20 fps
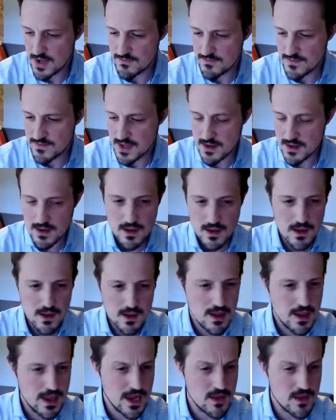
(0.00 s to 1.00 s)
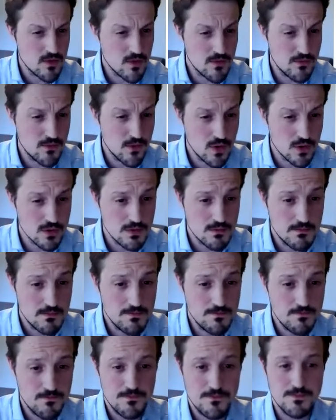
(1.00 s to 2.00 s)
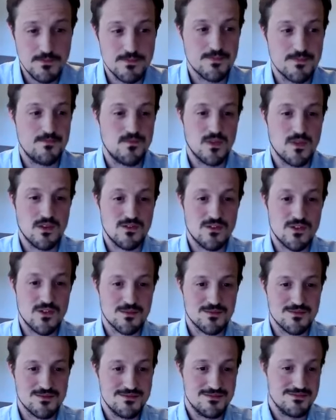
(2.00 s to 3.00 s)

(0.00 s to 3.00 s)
I think, in the fall. So